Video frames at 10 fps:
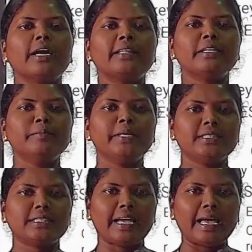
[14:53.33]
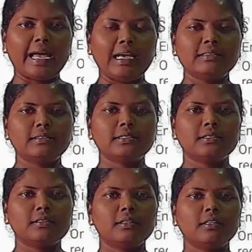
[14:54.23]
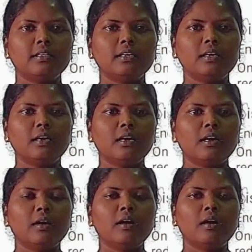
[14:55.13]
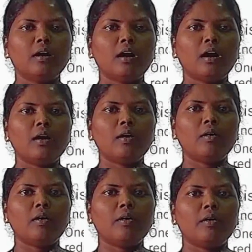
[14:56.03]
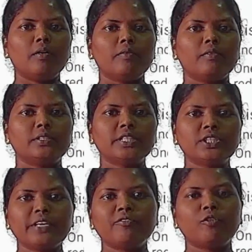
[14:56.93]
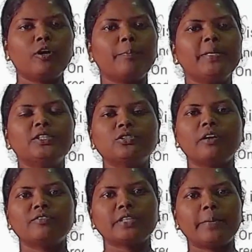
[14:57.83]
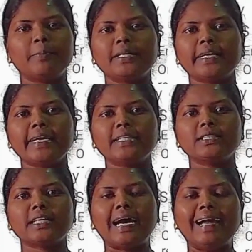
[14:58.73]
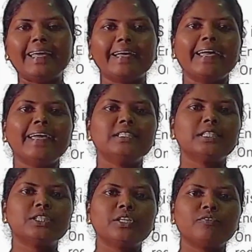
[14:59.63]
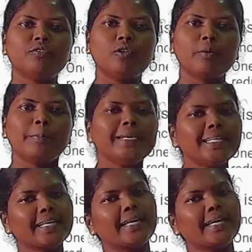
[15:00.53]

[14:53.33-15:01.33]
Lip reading: 64 bits of ciphertext and again 64-bit key on that process it is having.